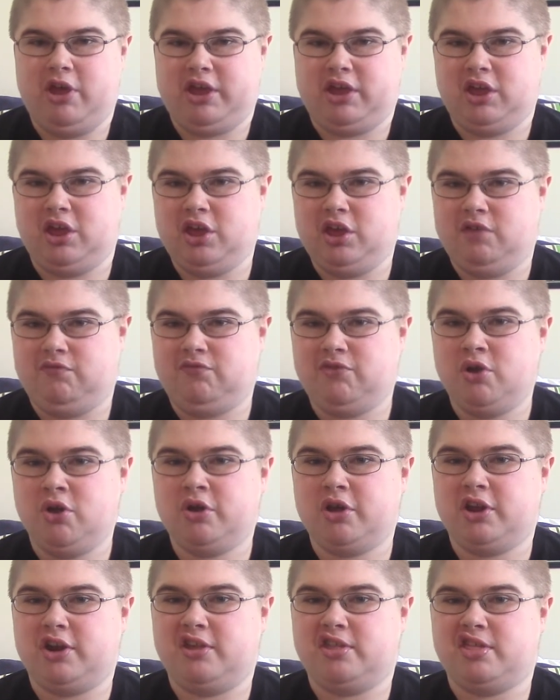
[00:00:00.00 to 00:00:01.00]
if
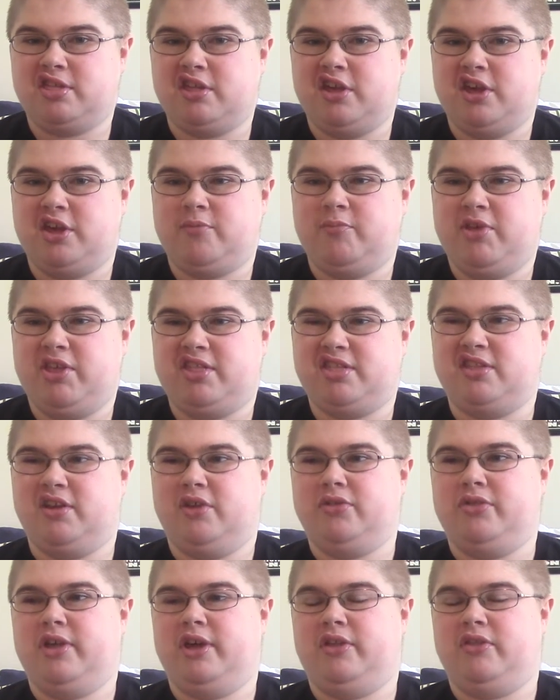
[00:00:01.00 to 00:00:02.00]
you're gonna sing me
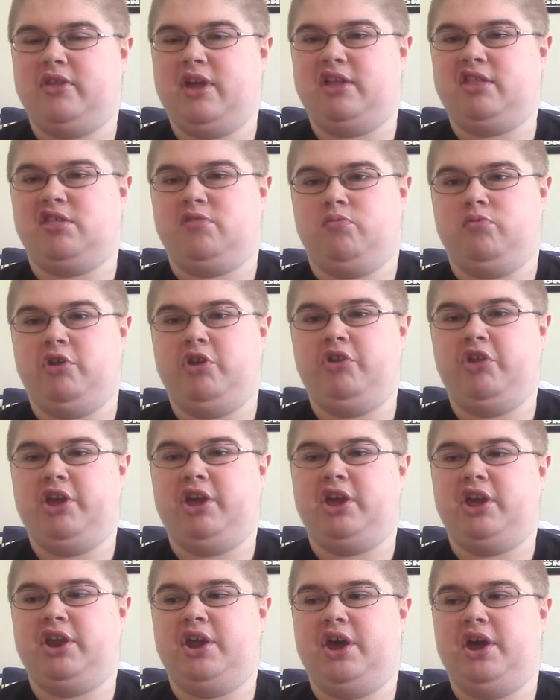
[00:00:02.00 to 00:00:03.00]
something that's really
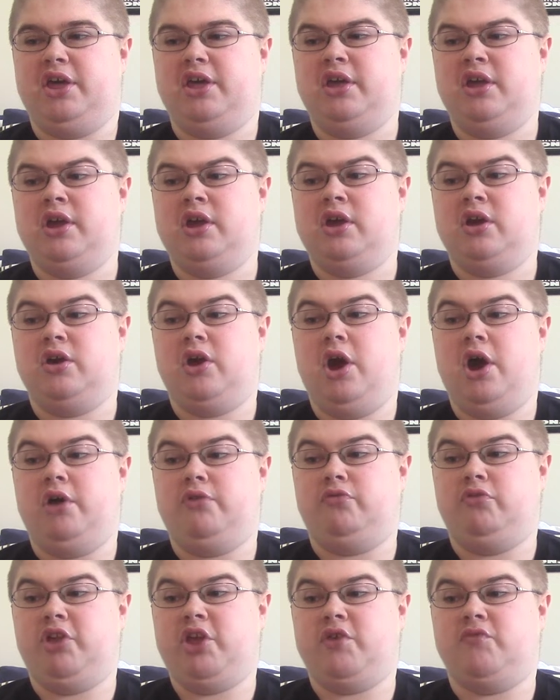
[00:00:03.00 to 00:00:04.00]
gonna
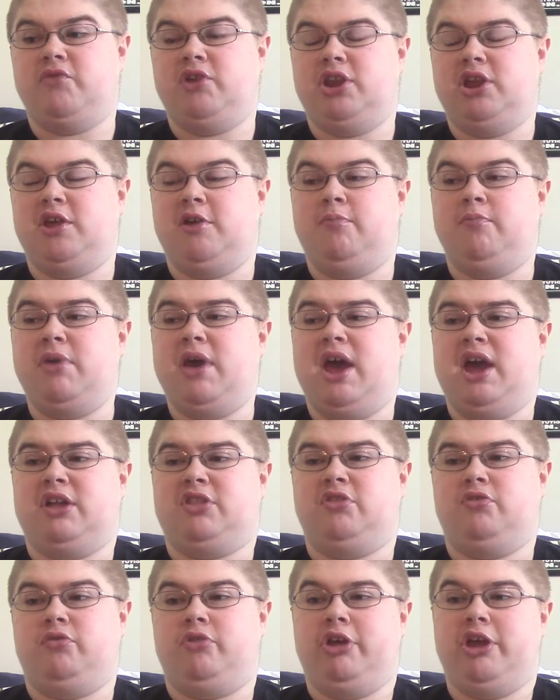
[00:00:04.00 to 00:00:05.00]
leave an
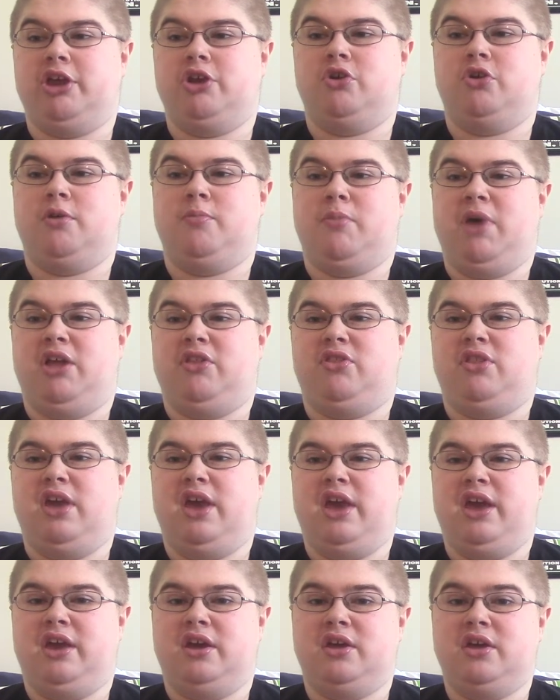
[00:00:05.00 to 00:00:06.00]
impact later in my
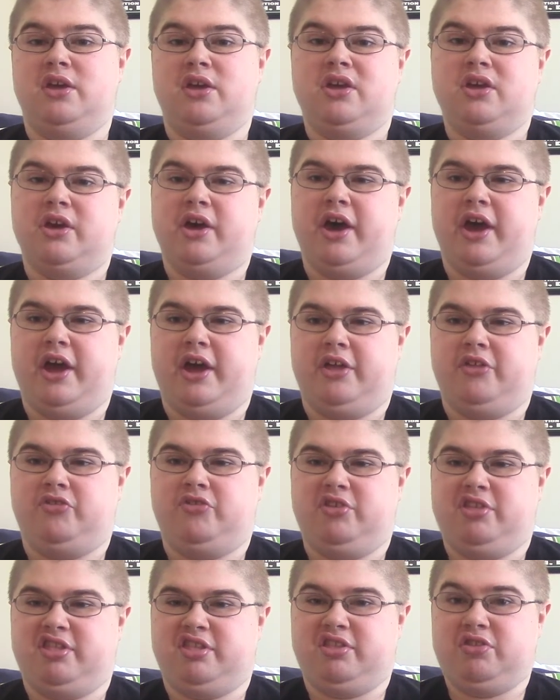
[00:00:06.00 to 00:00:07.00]
day,
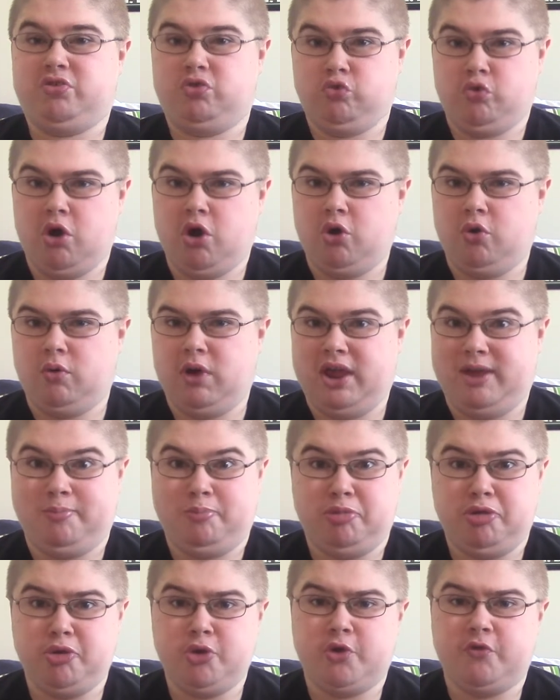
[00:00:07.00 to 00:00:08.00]
just throw a
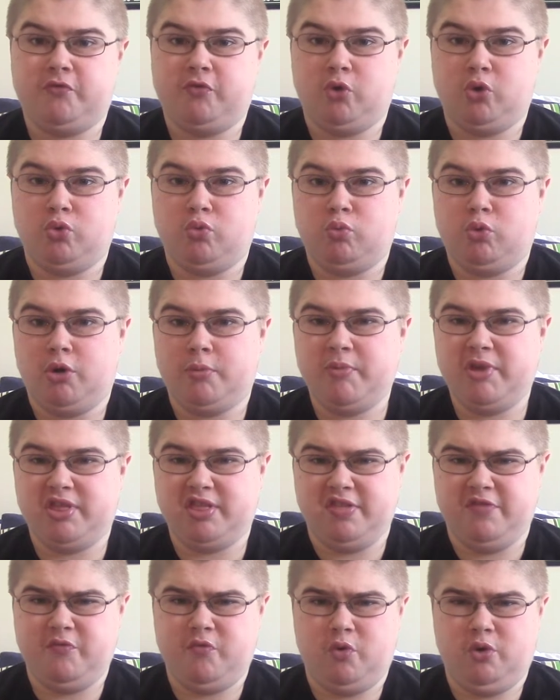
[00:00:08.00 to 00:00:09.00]
beautiful
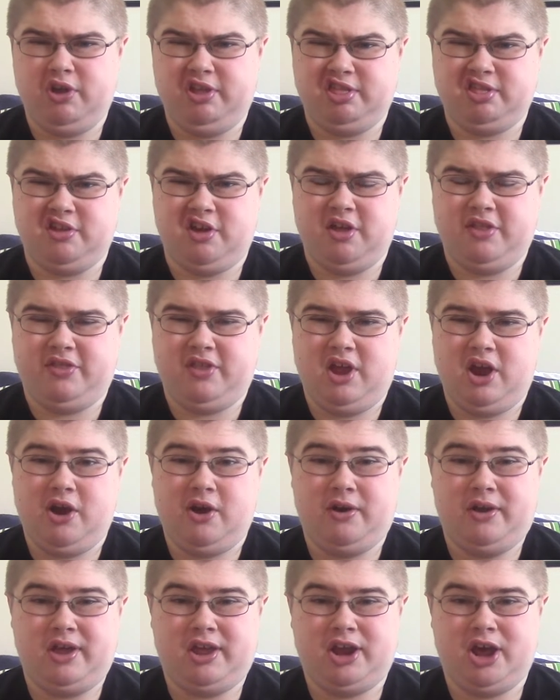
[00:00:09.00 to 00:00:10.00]
woman's voice on
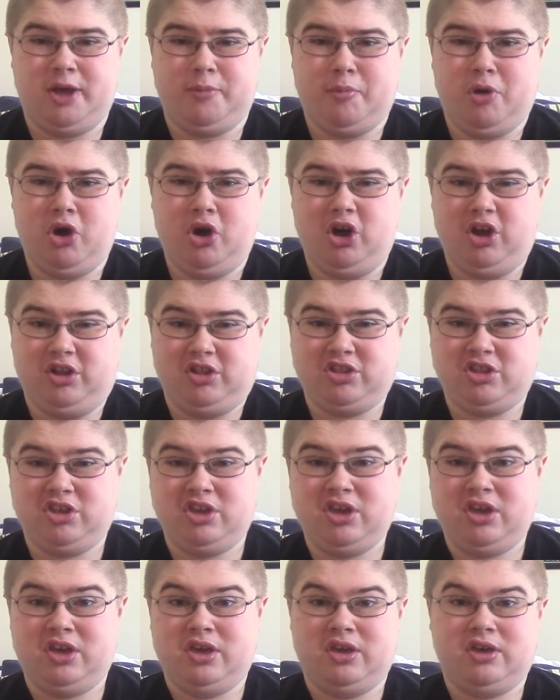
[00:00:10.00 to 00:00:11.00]
there, and I'm hooked.
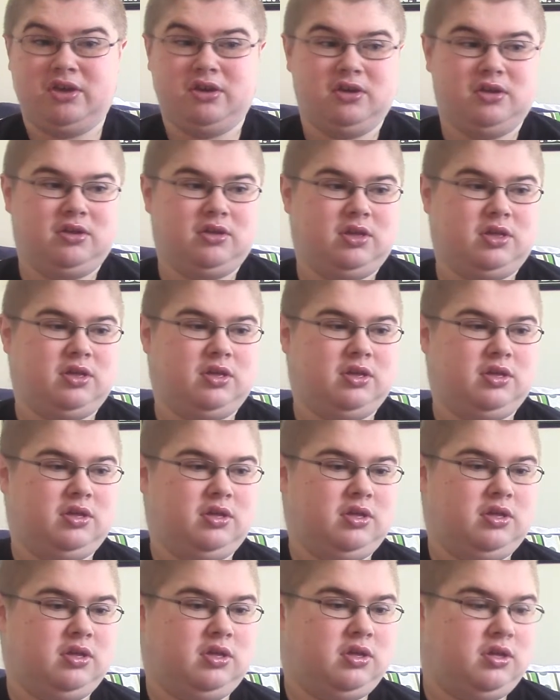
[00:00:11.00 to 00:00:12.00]
And